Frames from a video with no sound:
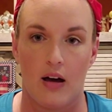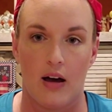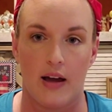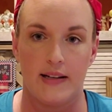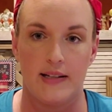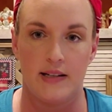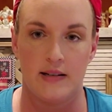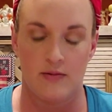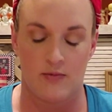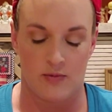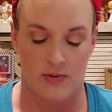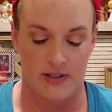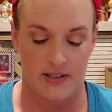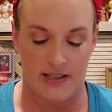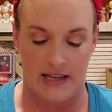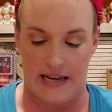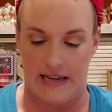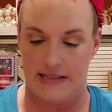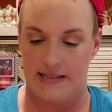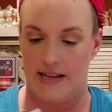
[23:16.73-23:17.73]
I didn't
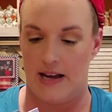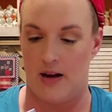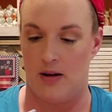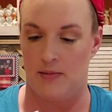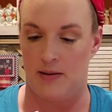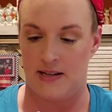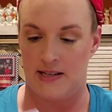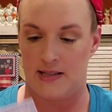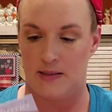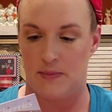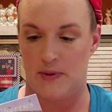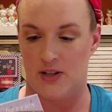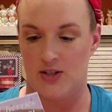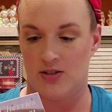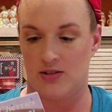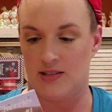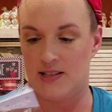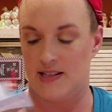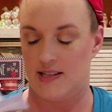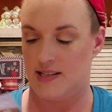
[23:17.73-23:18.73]
realize how many
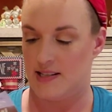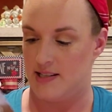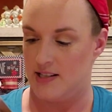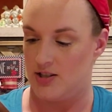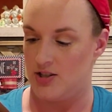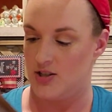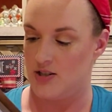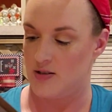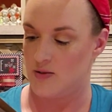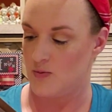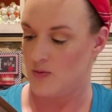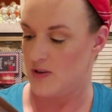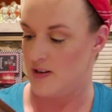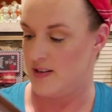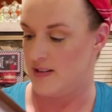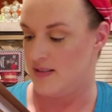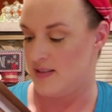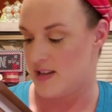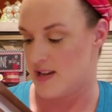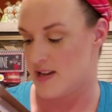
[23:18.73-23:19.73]
specialty stitches were
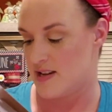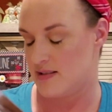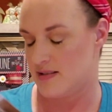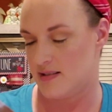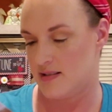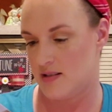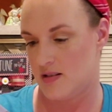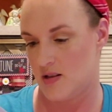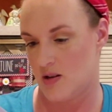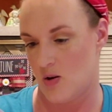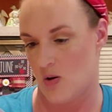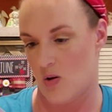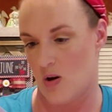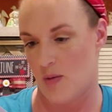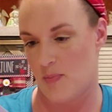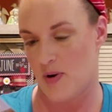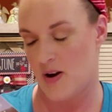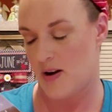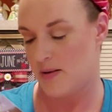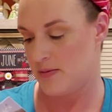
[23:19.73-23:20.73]
in these, so
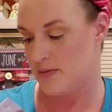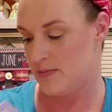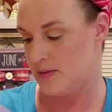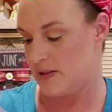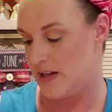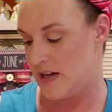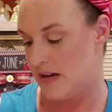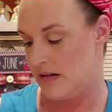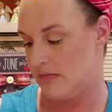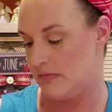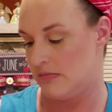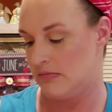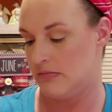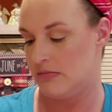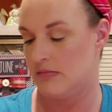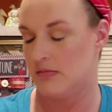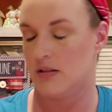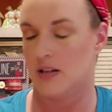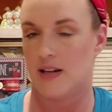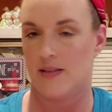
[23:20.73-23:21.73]
I'll probably,
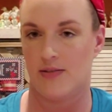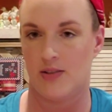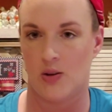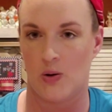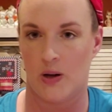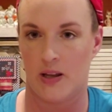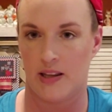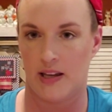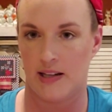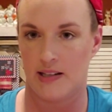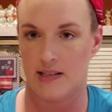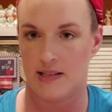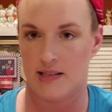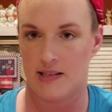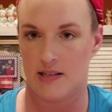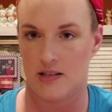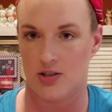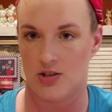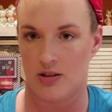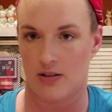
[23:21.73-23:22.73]
even though I like to
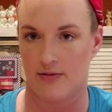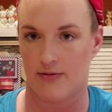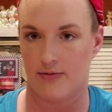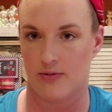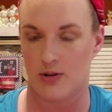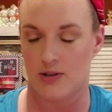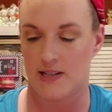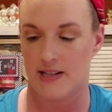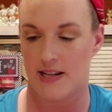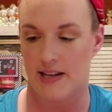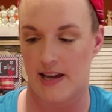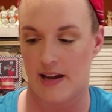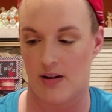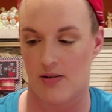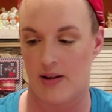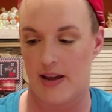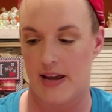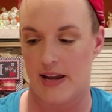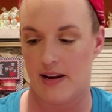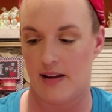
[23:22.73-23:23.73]
stitch on 14
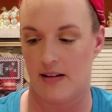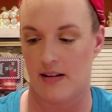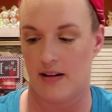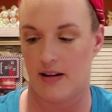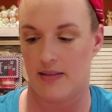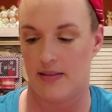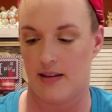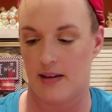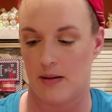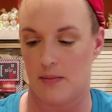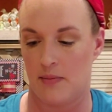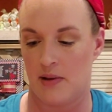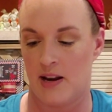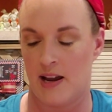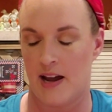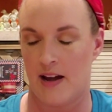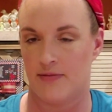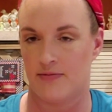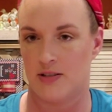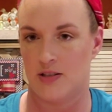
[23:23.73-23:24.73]
count Aida, I think I'm going to
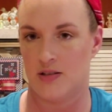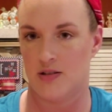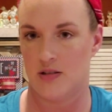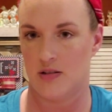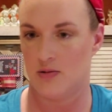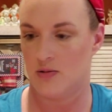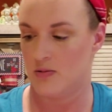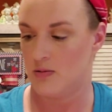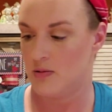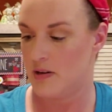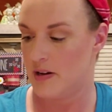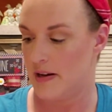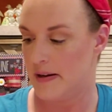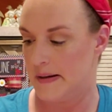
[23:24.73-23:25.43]
have to do